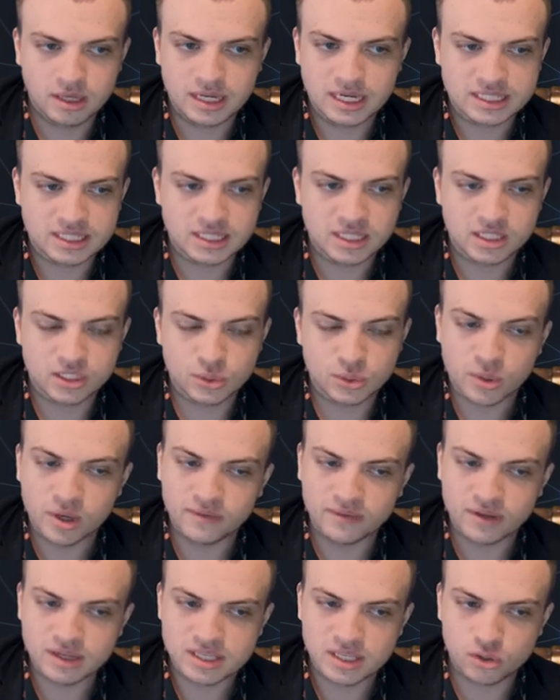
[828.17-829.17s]
It's not so
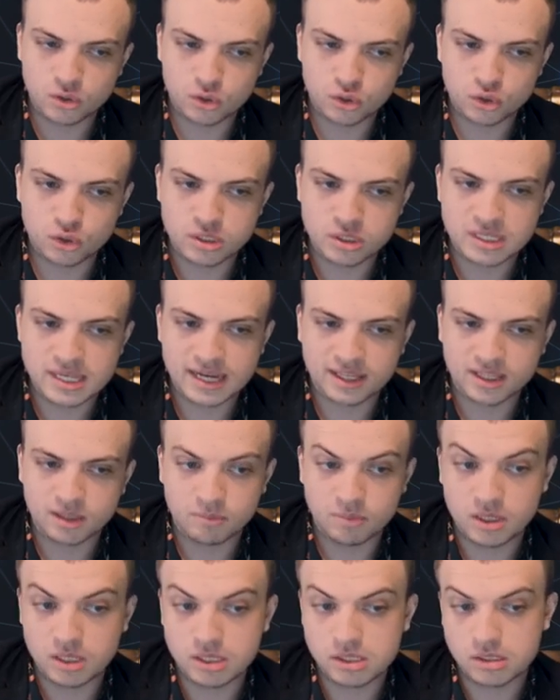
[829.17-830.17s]
obvious that you should just sack the
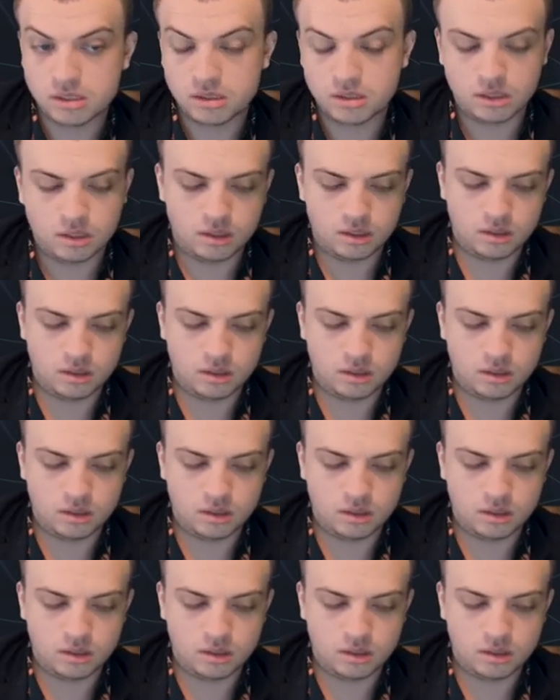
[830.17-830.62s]
piece and